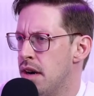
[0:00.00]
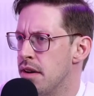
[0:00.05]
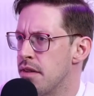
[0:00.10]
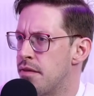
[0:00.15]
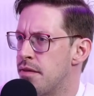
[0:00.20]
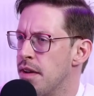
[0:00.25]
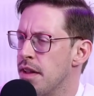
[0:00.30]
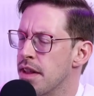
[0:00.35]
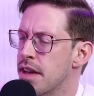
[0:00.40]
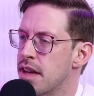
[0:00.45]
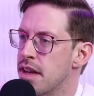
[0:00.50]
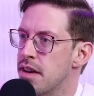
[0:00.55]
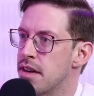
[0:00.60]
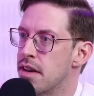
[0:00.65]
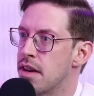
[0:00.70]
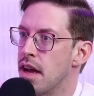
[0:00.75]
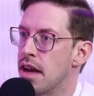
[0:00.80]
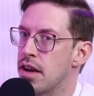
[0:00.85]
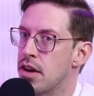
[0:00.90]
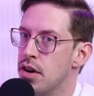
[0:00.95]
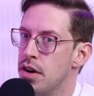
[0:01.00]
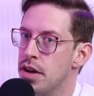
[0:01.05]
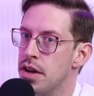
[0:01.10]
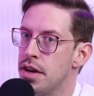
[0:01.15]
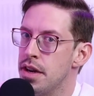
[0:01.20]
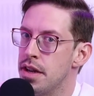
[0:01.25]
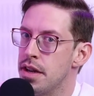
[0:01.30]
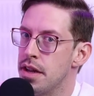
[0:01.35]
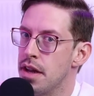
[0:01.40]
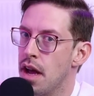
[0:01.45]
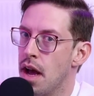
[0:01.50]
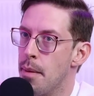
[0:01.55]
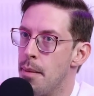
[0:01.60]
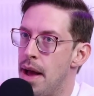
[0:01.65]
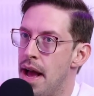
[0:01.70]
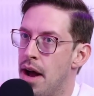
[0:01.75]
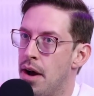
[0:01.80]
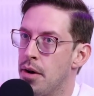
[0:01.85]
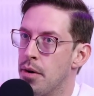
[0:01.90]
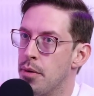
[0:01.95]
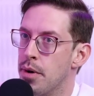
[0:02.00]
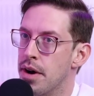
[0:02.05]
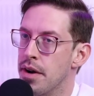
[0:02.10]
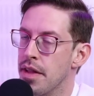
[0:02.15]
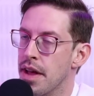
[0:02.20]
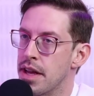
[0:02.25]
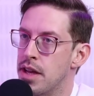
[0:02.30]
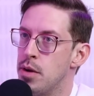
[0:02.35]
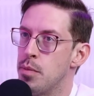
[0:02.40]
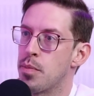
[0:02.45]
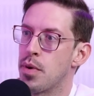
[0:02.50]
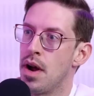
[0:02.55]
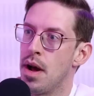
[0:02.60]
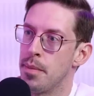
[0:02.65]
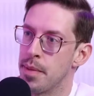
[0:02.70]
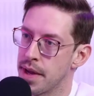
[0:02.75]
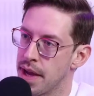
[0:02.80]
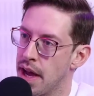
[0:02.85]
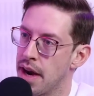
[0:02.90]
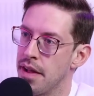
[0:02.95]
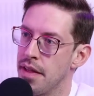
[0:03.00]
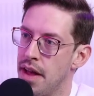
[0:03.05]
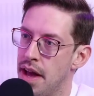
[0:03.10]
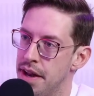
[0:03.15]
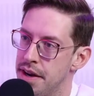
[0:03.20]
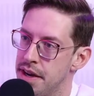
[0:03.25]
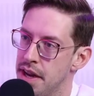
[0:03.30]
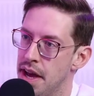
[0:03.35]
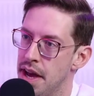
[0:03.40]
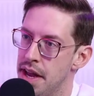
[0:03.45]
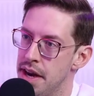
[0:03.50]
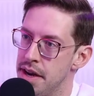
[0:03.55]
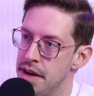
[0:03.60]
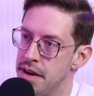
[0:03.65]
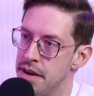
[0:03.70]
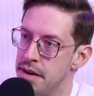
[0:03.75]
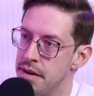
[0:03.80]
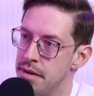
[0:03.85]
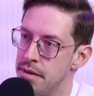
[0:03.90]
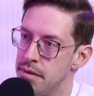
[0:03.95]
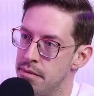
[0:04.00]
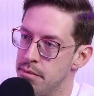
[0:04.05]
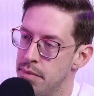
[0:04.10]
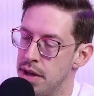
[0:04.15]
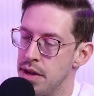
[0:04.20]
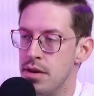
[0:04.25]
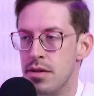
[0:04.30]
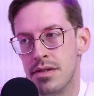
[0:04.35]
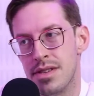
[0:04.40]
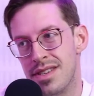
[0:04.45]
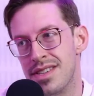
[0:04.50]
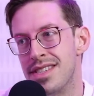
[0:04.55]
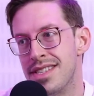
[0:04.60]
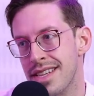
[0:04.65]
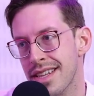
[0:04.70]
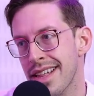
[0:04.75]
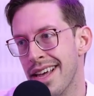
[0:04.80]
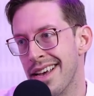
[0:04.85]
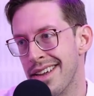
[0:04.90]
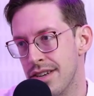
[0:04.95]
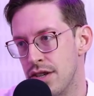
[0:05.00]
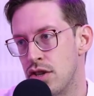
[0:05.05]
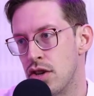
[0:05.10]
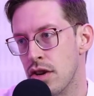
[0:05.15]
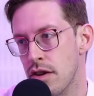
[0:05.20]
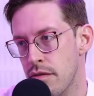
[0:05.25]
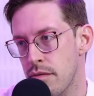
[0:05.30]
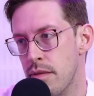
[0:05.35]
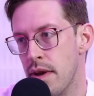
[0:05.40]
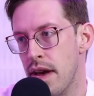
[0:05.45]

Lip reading: I felt like a good amount where like you probably got a lot done, but you still should have